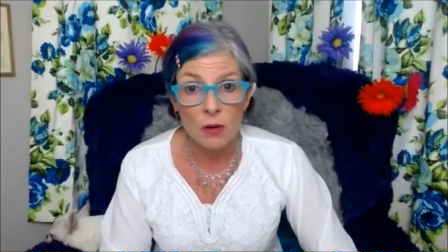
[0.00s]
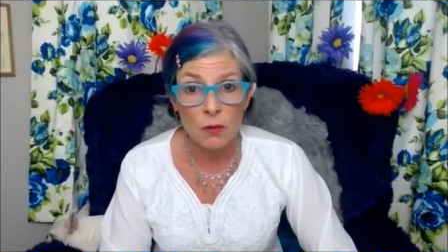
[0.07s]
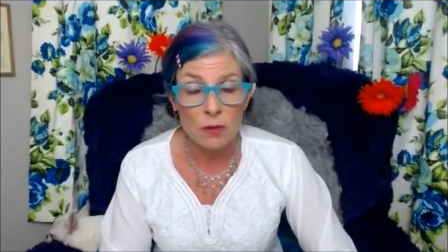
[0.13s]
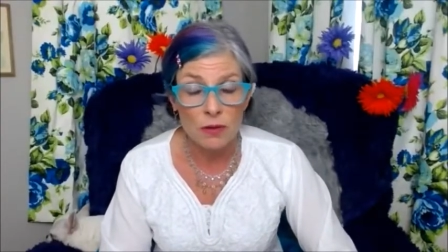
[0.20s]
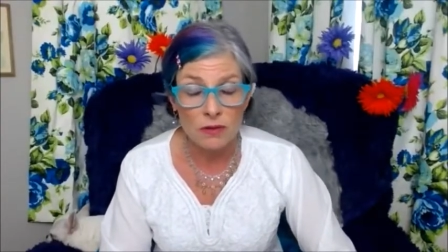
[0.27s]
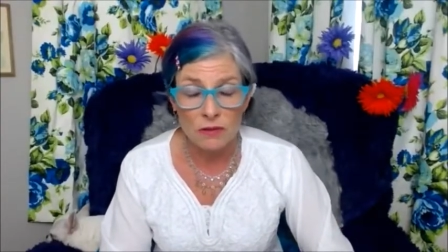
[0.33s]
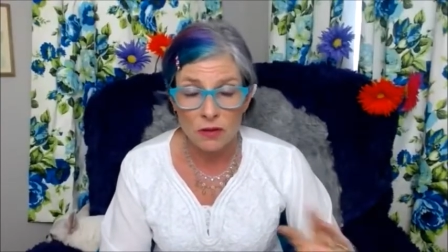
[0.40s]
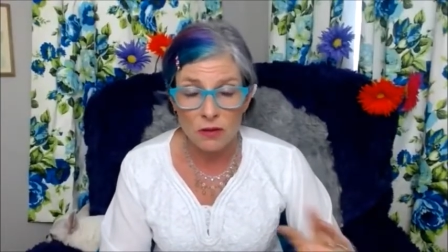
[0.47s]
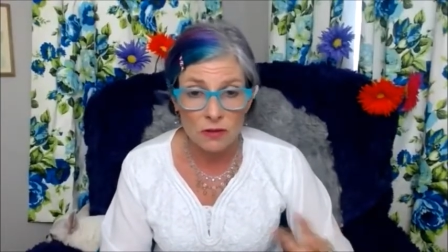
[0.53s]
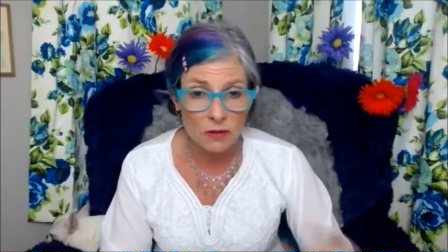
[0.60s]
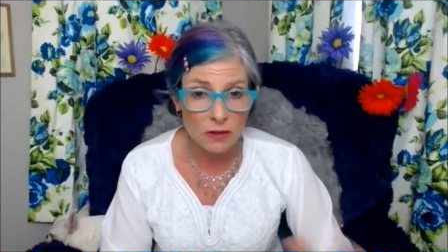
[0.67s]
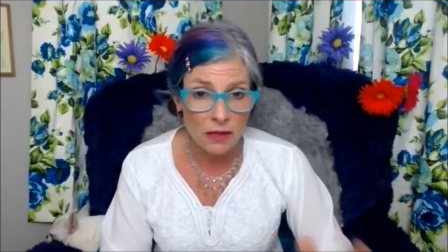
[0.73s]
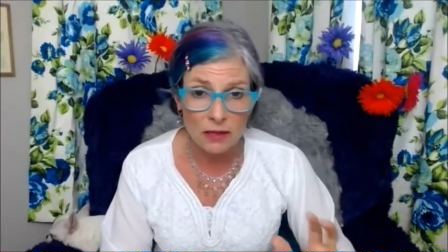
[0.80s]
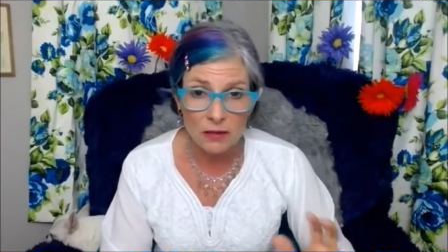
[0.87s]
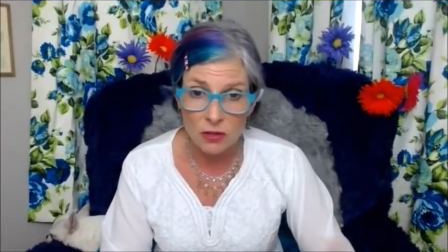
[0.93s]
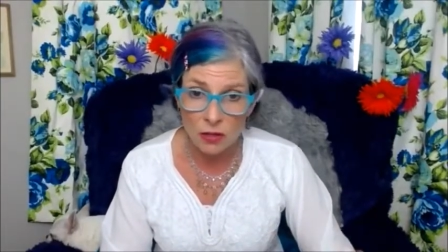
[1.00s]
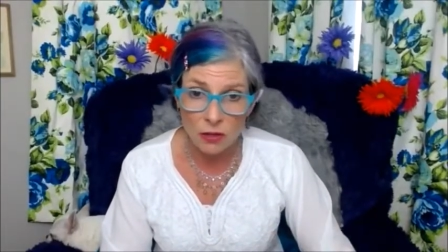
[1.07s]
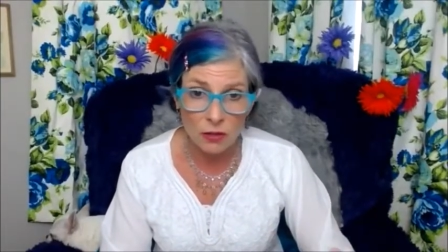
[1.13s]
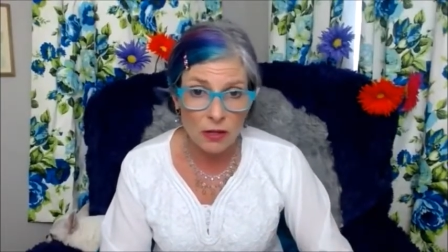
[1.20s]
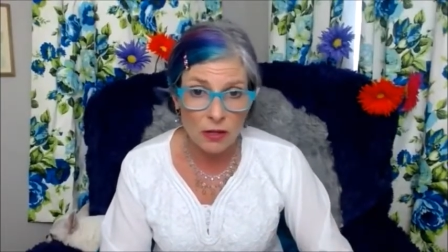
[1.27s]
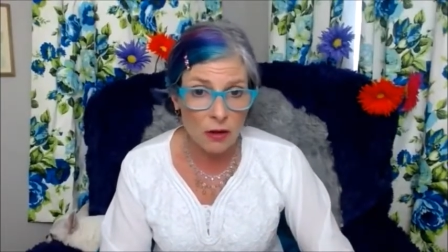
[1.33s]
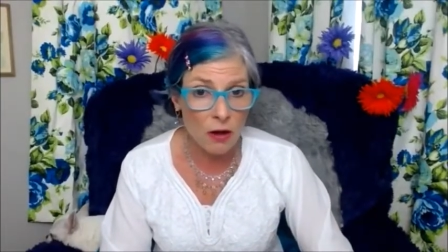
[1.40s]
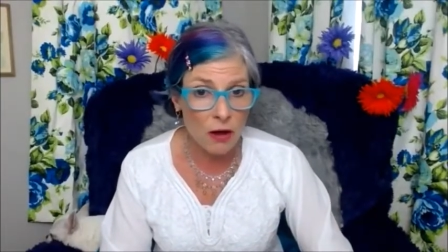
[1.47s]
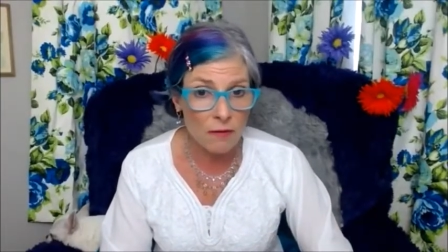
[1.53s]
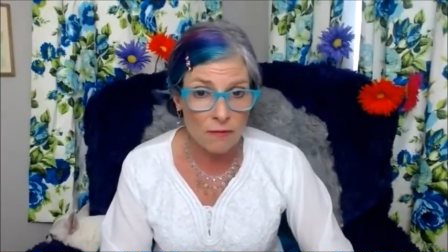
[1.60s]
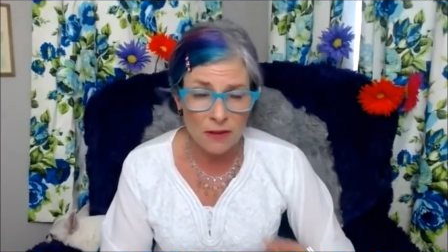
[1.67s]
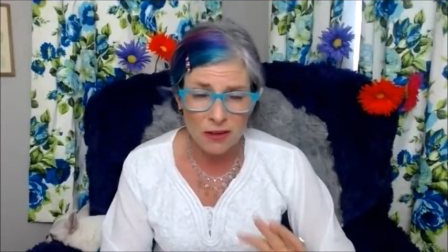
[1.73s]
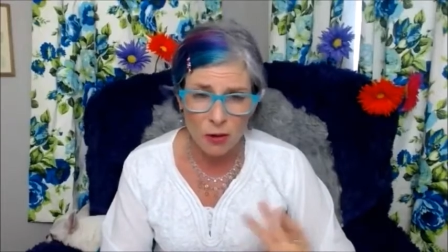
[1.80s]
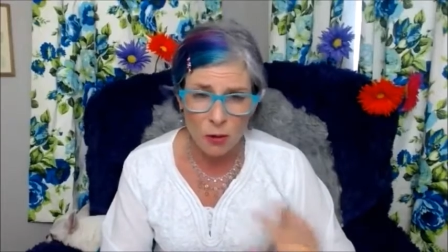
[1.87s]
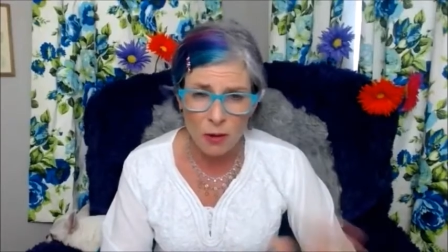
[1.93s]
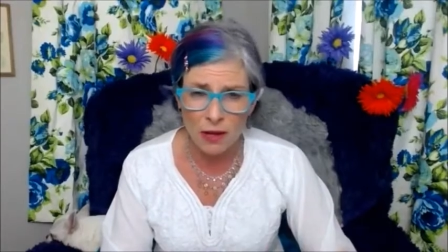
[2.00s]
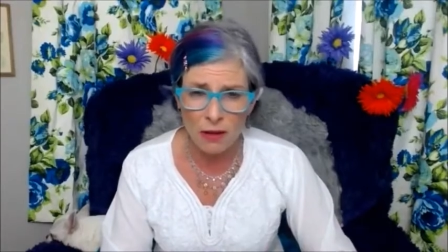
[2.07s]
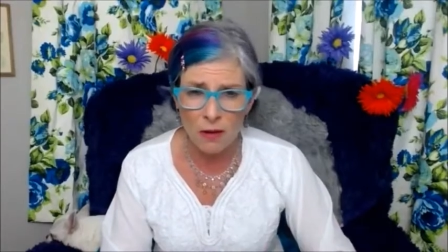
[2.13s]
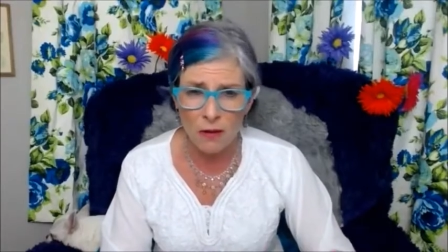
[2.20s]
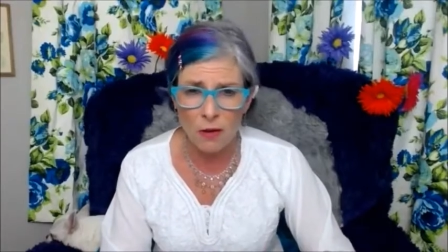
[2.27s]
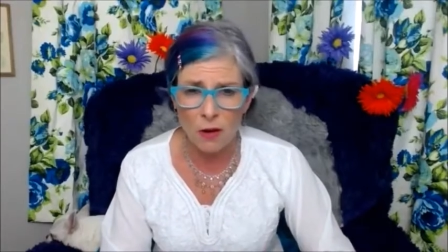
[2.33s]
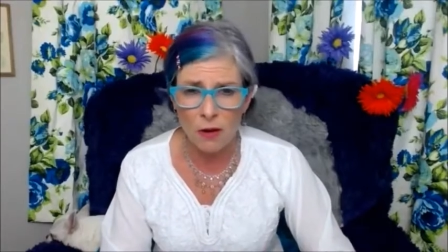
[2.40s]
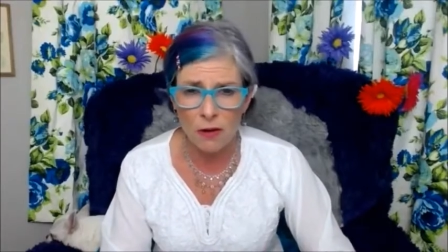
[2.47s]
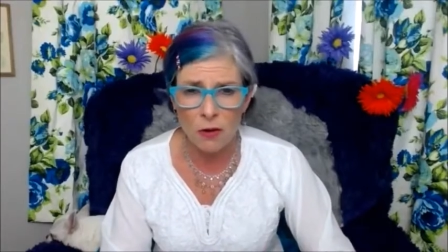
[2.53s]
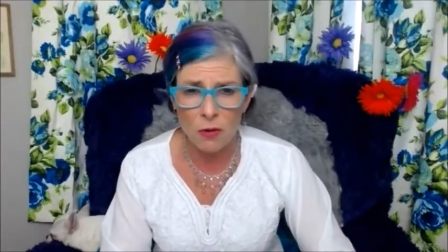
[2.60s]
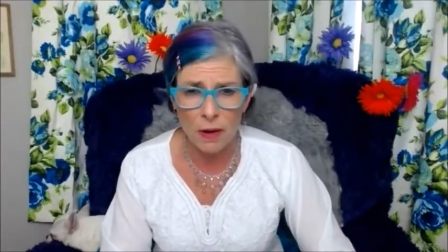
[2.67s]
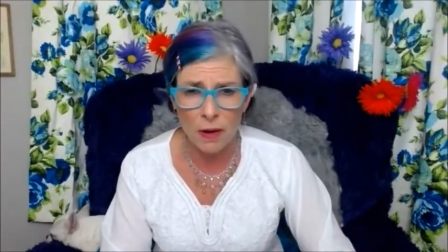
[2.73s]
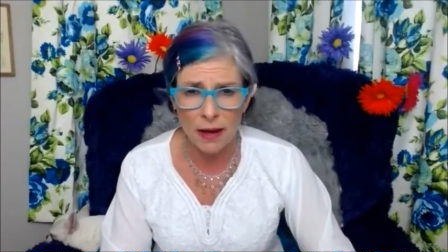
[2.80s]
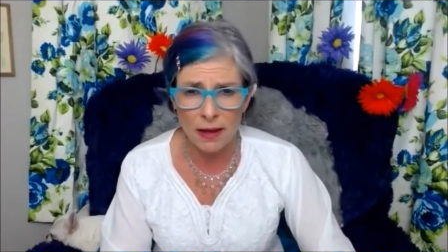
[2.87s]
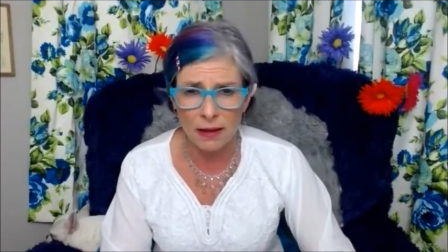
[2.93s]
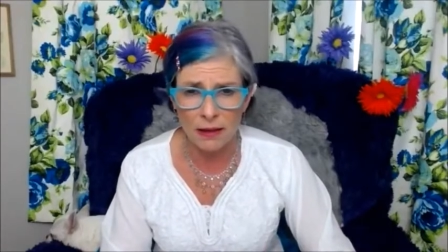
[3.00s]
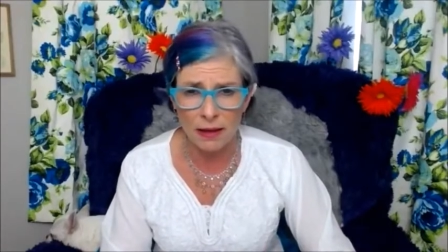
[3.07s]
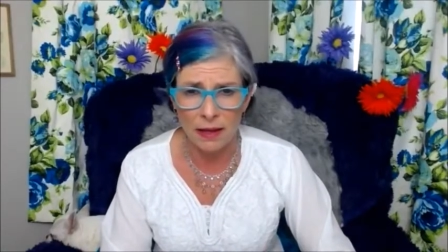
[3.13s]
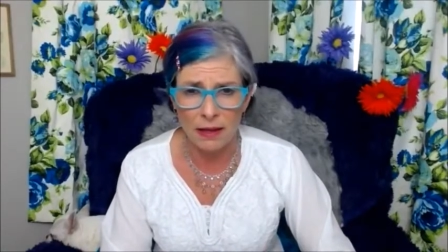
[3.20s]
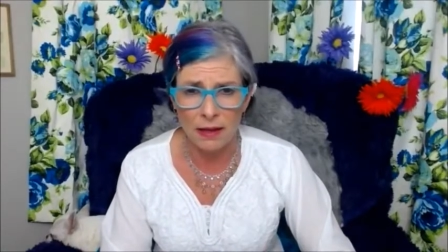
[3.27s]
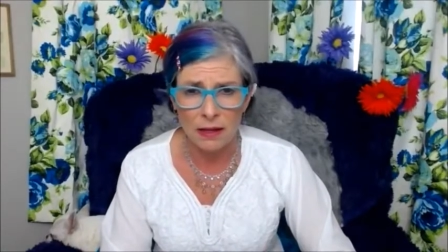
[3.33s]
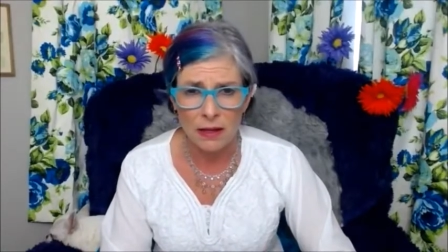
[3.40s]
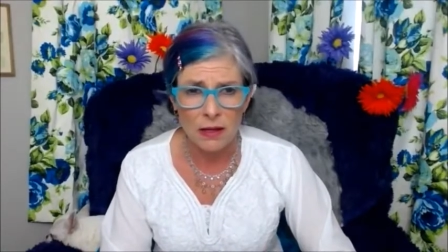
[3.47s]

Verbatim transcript: we start like turning off and going on autopilot